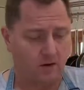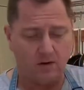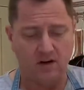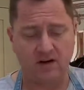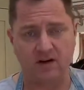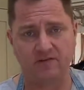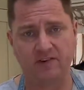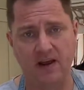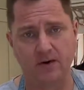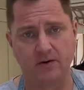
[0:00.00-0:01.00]
a
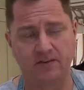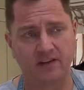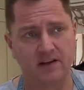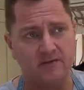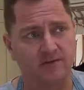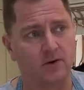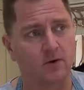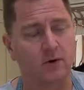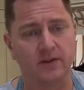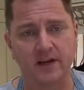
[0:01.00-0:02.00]
flour sieve, or
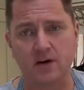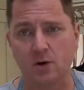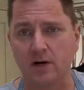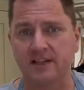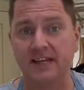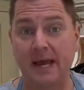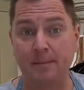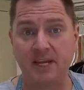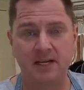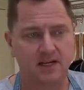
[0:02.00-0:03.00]
what they call a
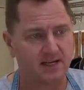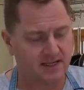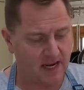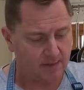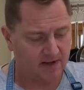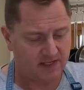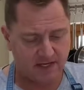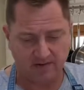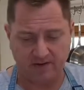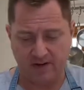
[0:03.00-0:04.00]
tammy
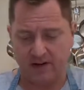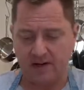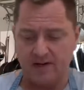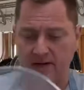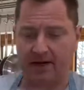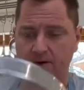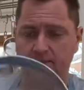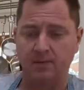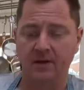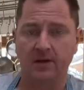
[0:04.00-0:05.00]
sieve. Now,
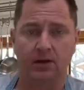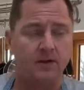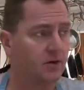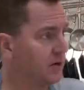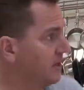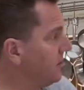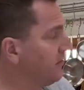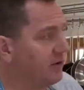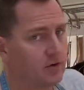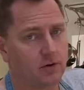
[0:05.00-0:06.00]
you can use
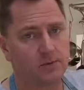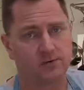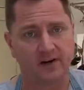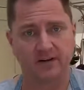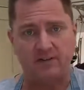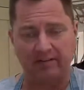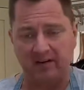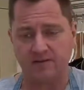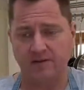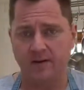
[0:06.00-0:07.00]
a normal round
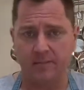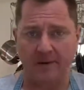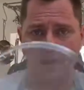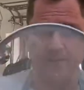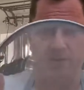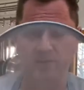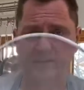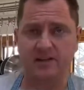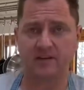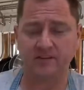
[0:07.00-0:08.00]
sieve, but I'm using
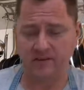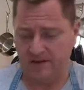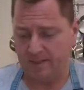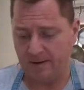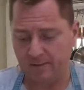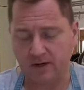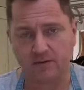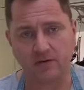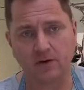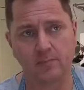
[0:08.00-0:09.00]
this because
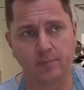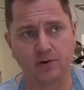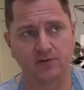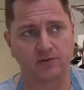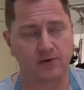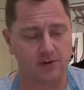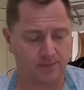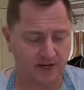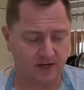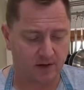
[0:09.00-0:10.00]
you can push through the
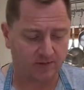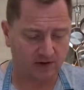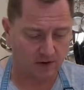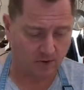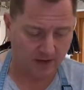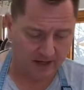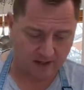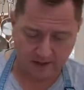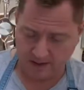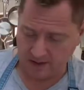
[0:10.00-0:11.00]
breadcrumbs a lot quicker.
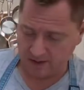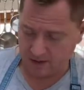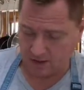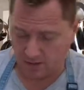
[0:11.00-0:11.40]
So we